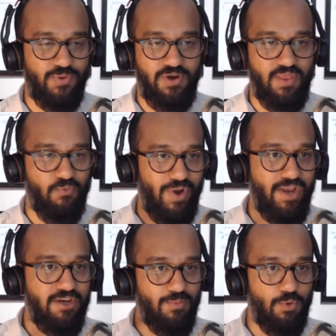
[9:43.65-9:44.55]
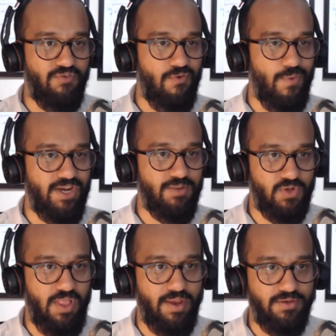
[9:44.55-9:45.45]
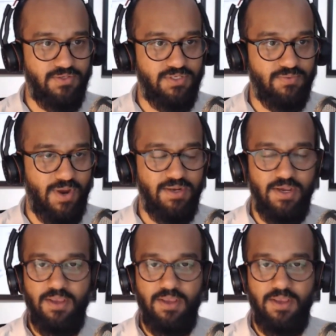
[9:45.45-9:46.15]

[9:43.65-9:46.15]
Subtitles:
We call that random work for random clients. Right.